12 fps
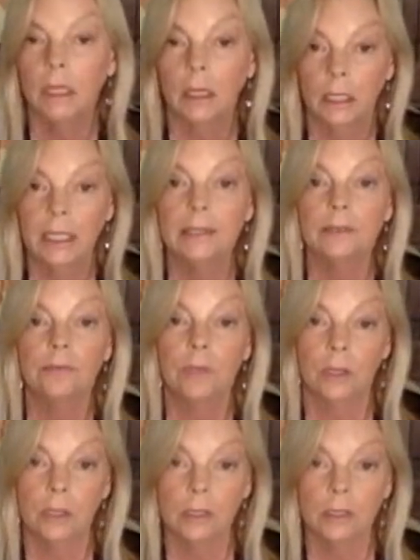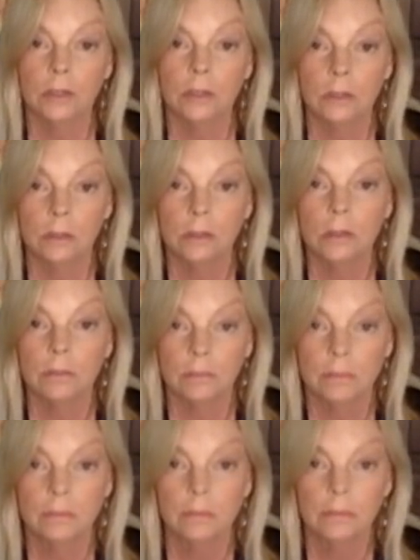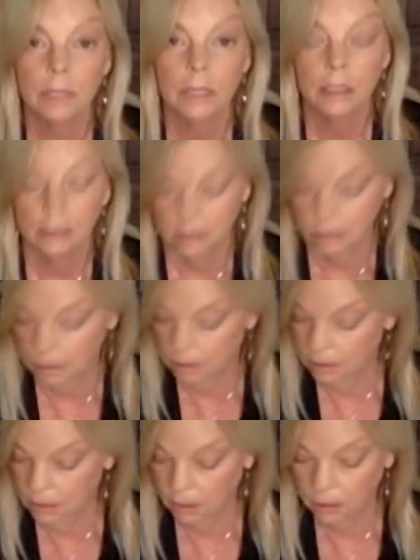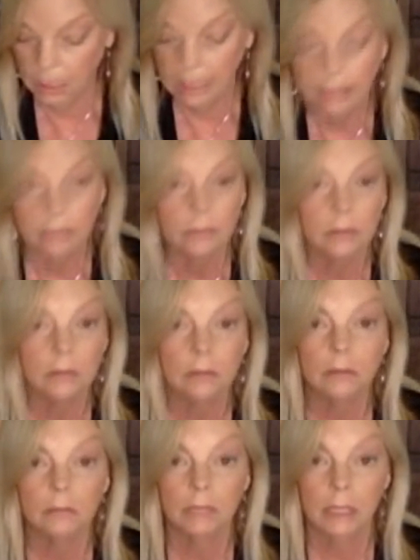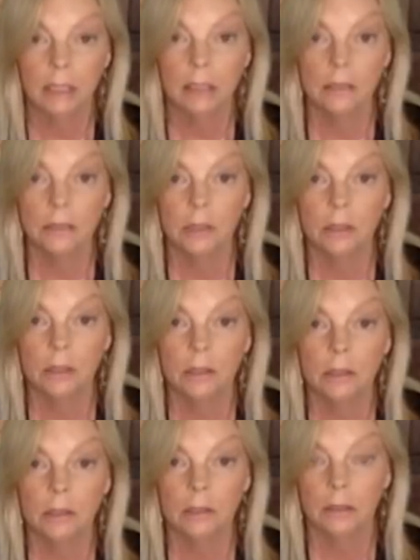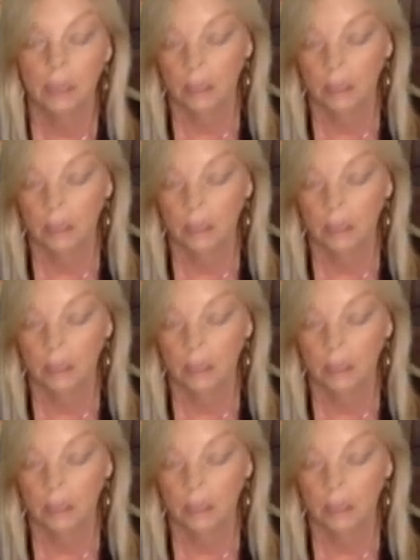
He is very concerned. He is. He's going to lie, but he is very concerned.